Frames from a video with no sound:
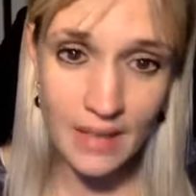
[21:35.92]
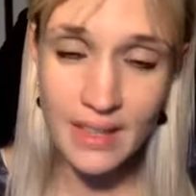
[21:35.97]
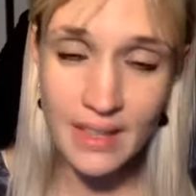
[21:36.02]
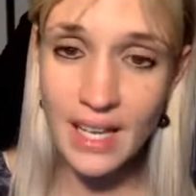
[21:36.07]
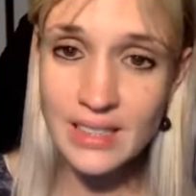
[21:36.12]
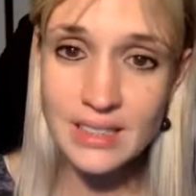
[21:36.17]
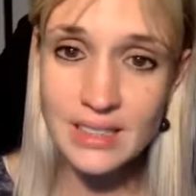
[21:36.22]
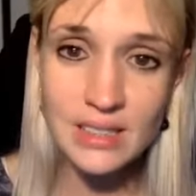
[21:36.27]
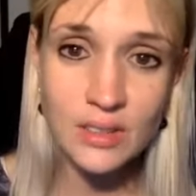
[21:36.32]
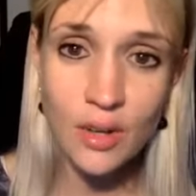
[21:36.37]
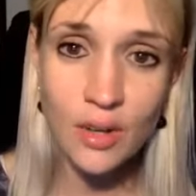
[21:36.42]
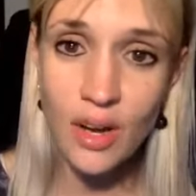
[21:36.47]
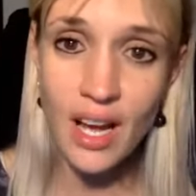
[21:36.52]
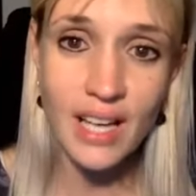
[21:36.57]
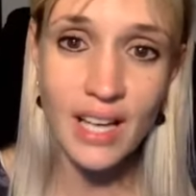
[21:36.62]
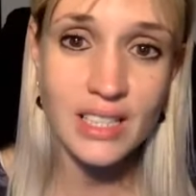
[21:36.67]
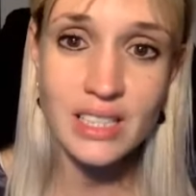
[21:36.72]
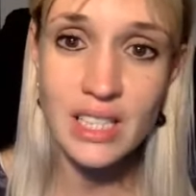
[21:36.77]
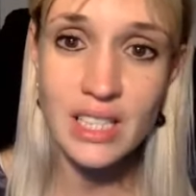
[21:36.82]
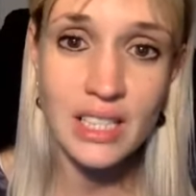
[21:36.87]
and that's not
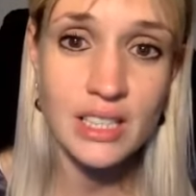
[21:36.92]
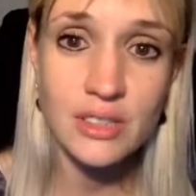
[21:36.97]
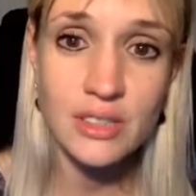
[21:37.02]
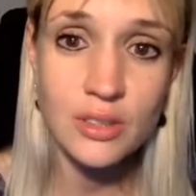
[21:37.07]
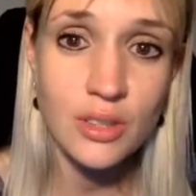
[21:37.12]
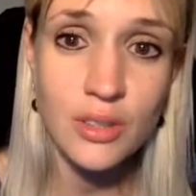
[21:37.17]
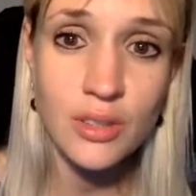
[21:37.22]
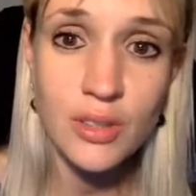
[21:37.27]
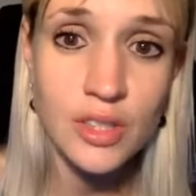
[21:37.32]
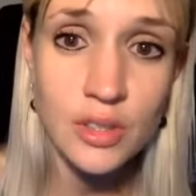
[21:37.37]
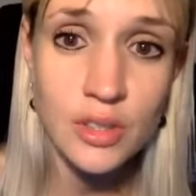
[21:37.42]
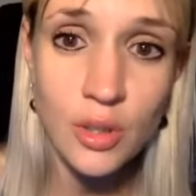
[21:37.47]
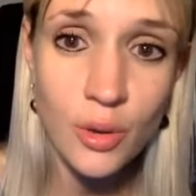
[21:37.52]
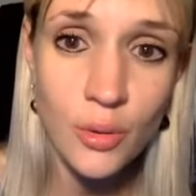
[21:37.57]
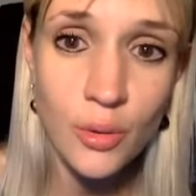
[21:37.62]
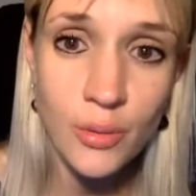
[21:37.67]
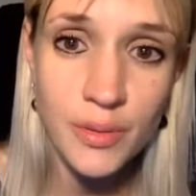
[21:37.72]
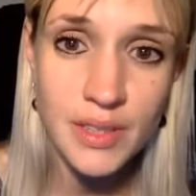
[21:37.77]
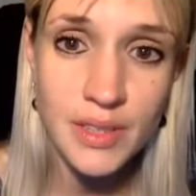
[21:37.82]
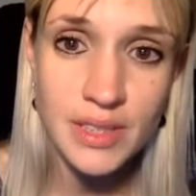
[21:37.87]
actually true at
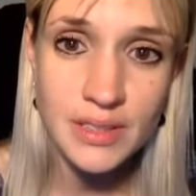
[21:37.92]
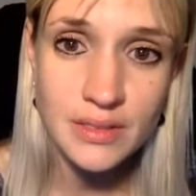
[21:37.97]
all.